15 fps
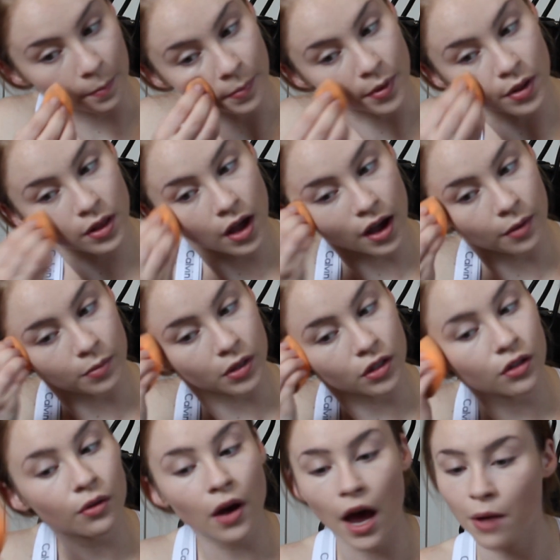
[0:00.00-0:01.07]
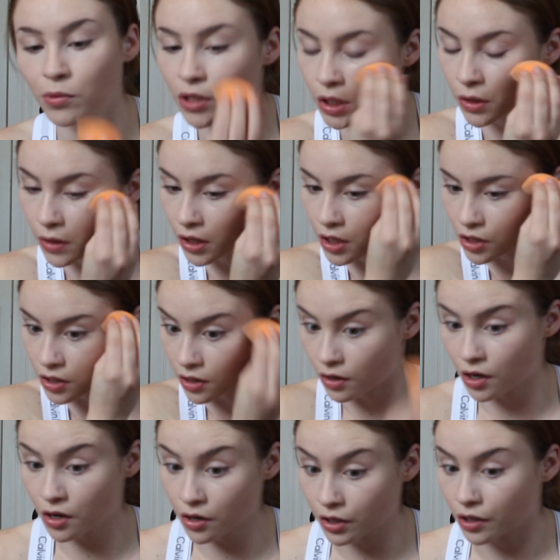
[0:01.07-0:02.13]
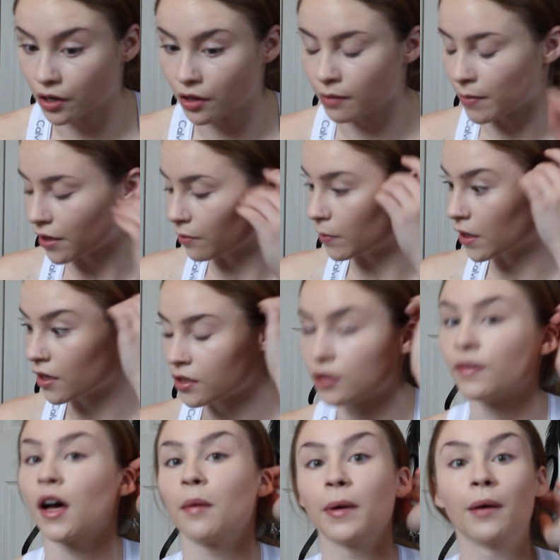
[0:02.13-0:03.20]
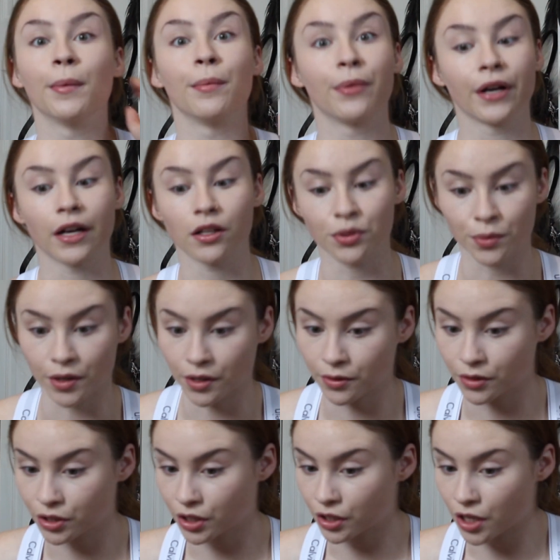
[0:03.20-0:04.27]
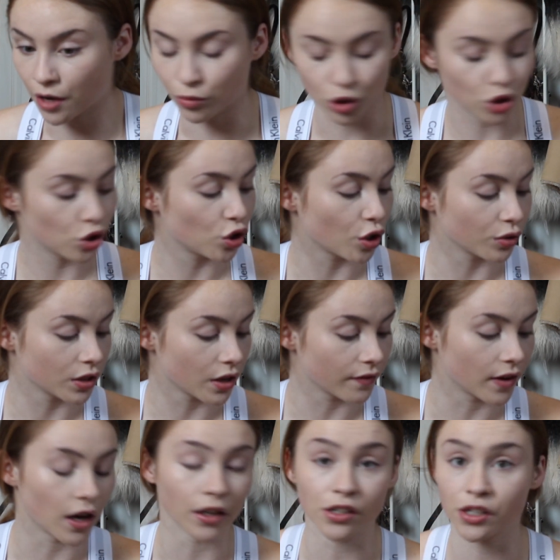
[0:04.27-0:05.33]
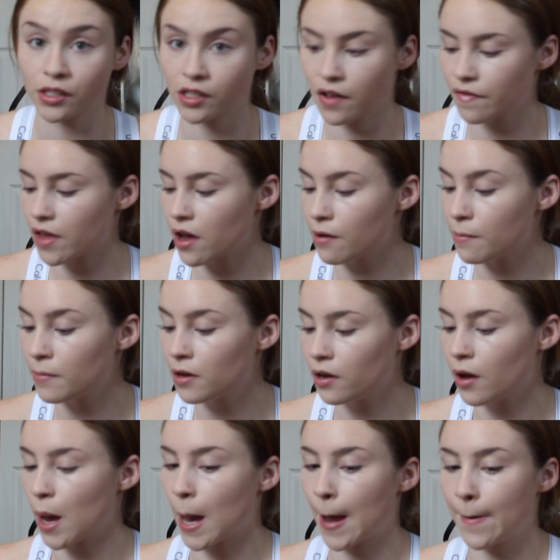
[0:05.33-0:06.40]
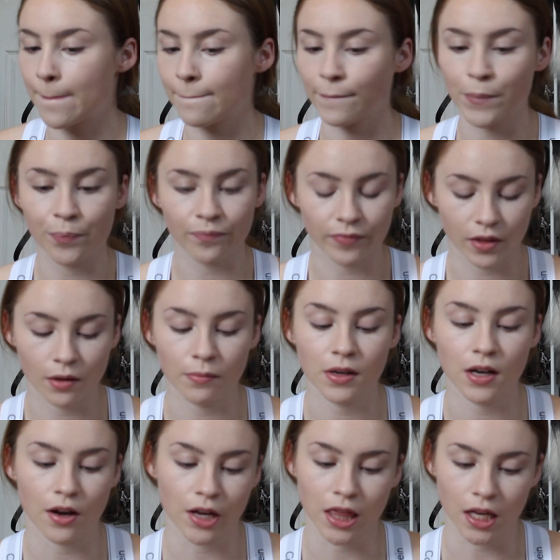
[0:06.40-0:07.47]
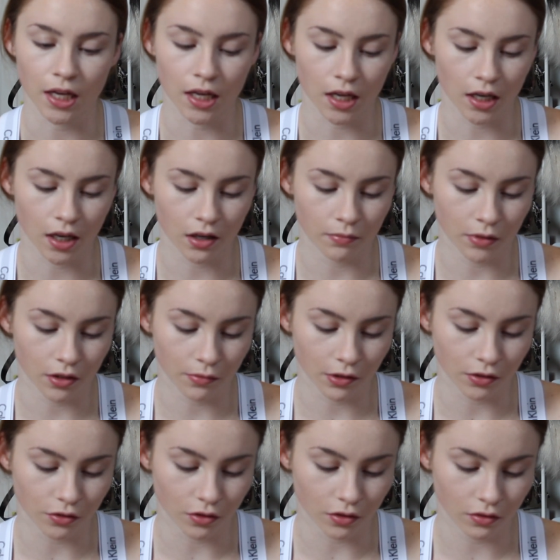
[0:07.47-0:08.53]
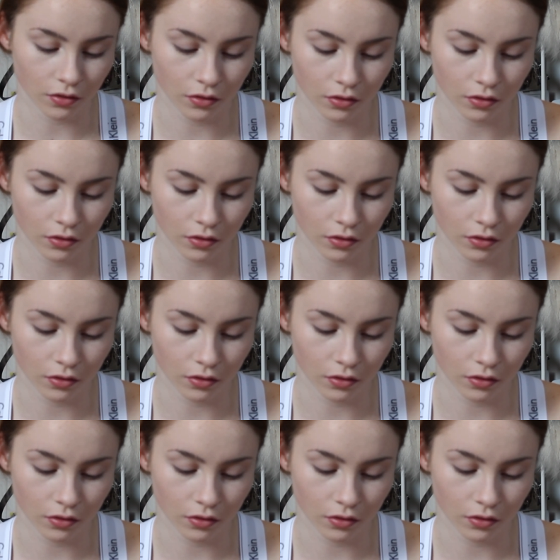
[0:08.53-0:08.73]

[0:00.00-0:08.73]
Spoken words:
But I was doing this earlier in the month because of how bad my breakouts were. There was like, I was so self-conscious of them, and now I think I kind of got them under control.